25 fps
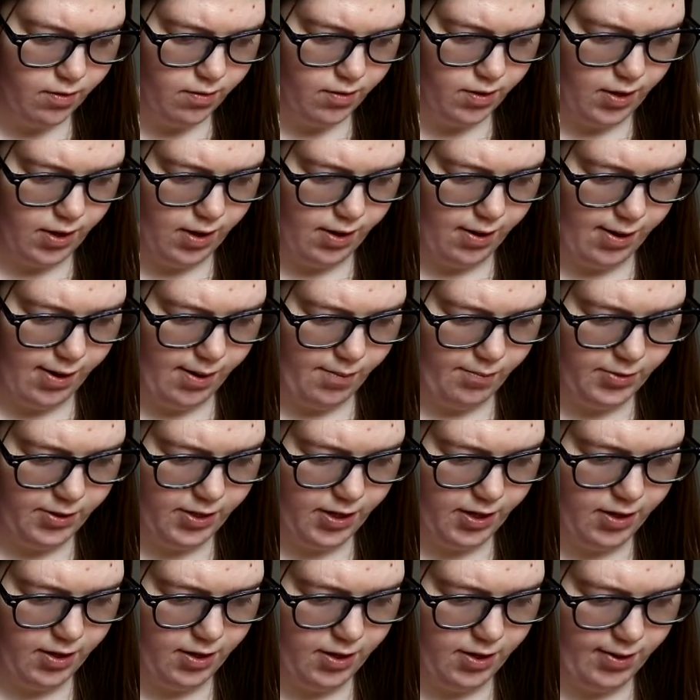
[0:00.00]
Now I'm going to
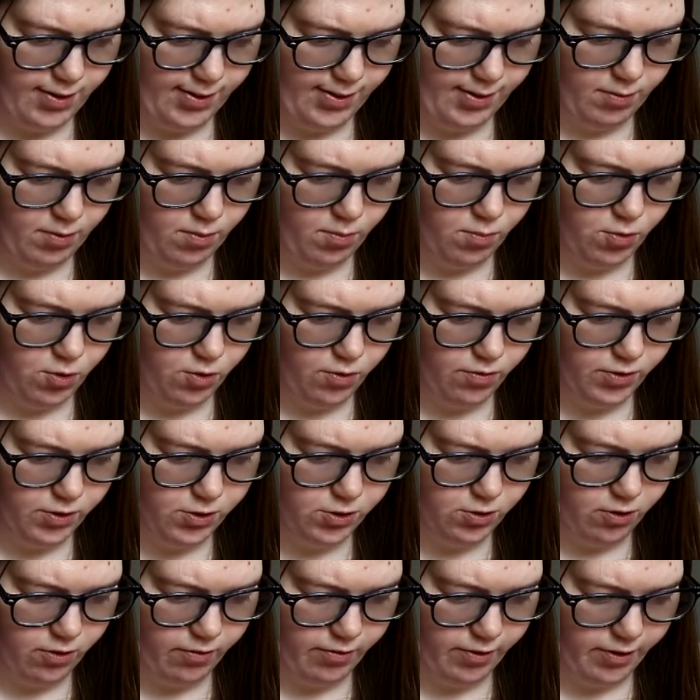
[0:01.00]
take it and I'm going to move
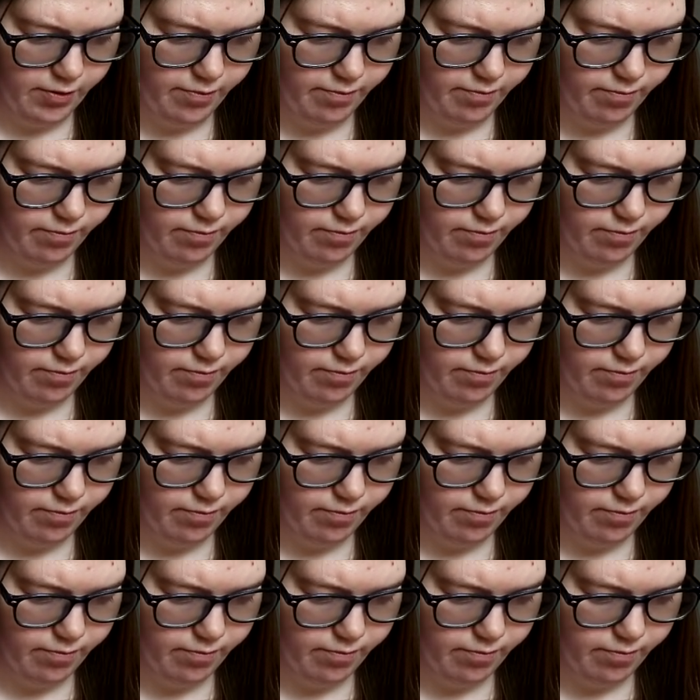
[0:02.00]
this over.